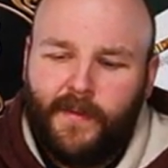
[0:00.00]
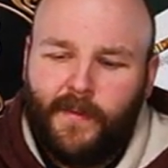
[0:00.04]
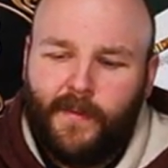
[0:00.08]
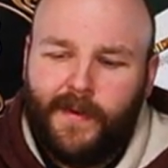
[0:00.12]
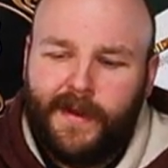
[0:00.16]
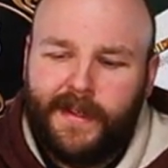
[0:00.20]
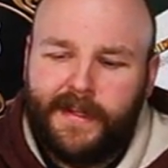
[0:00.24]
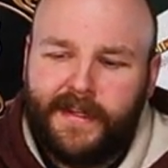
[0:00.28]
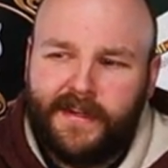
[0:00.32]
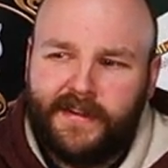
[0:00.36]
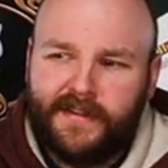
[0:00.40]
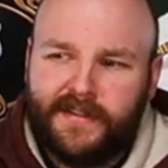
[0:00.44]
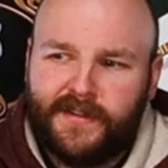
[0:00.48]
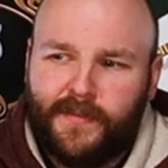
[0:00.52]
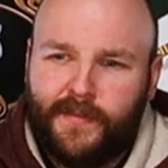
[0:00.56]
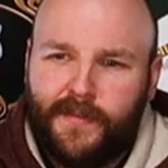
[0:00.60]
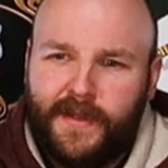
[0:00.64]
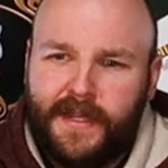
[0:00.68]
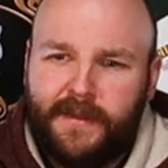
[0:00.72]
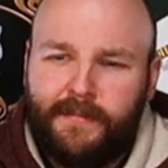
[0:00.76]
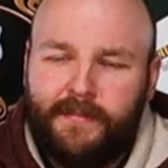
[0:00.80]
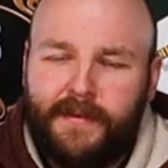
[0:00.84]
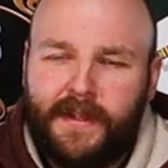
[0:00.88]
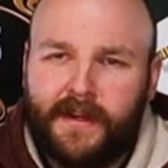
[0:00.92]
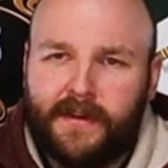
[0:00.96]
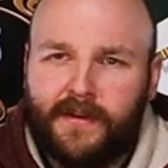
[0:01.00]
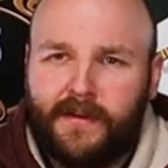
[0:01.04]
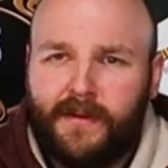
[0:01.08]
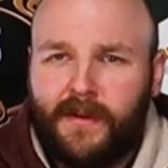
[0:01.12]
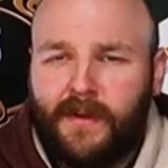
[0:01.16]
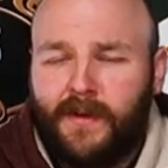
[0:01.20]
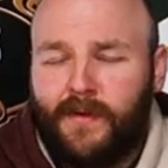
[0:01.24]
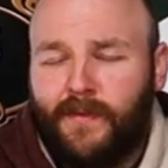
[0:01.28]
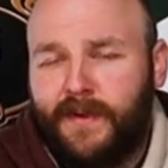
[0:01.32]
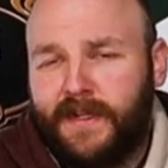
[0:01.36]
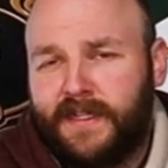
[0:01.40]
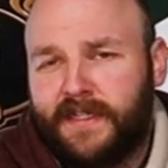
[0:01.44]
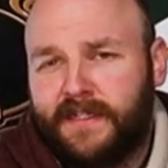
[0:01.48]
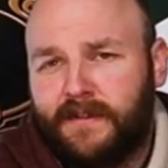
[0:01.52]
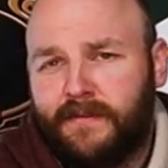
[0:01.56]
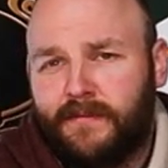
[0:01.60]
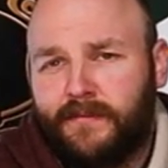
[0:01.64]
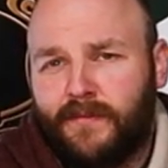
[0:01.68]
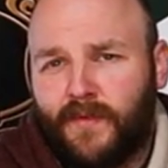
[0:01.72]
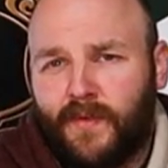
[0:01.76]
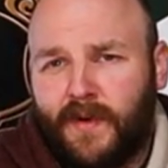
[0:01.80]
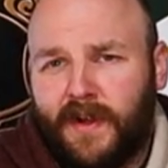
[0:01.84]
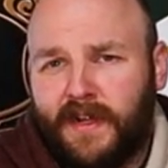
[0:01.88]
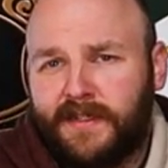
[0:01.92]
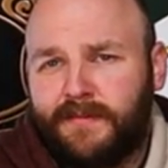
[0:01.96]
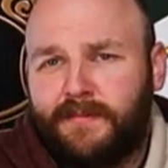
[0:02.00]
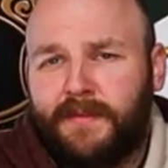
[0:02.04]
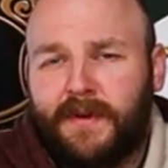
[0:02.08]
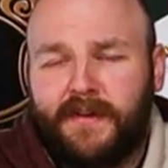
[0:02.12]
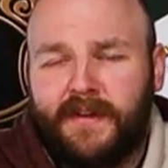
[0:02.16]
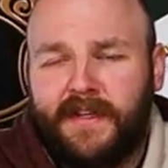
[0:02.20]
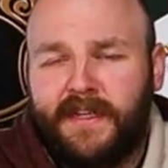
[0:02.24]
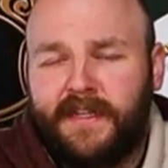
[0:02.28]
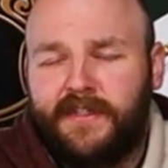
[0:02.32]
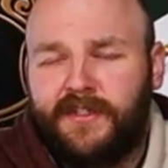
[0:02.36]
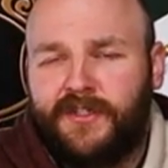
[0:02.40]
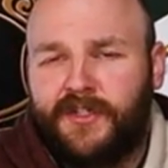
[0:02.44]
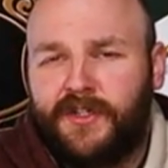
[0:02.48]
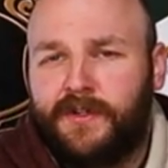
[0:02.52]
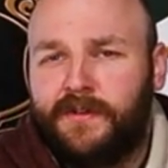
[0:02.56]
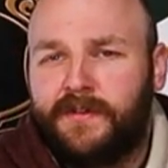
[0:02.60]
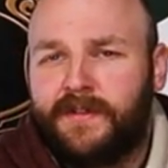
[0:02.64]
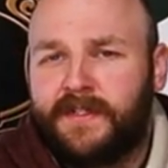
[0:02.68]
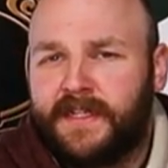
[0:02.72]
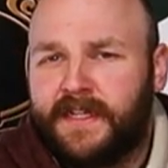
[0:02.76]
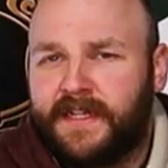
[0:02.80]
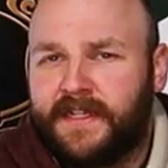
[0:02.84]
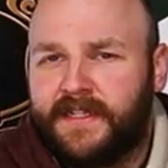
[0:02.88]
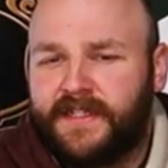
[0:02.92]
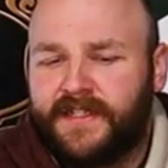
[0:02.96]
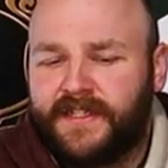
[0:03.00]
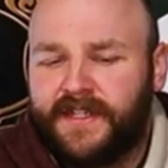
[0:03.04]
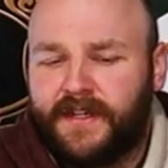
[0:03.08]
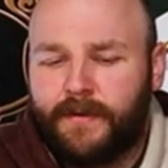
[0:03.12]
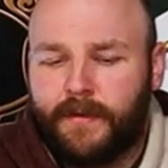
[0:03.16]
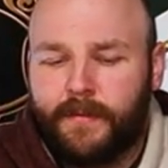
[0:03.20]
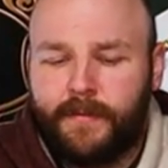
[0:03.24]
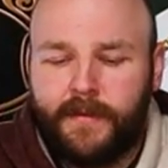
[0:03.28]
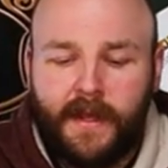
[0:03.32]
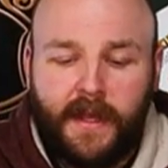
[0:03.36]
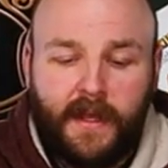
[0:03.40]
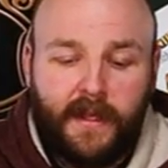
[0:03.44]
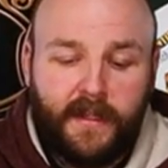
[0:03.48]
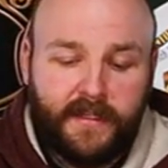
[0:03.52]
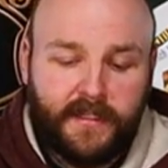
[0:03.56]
when there's a wheat beer with some raspberry juice and syrup.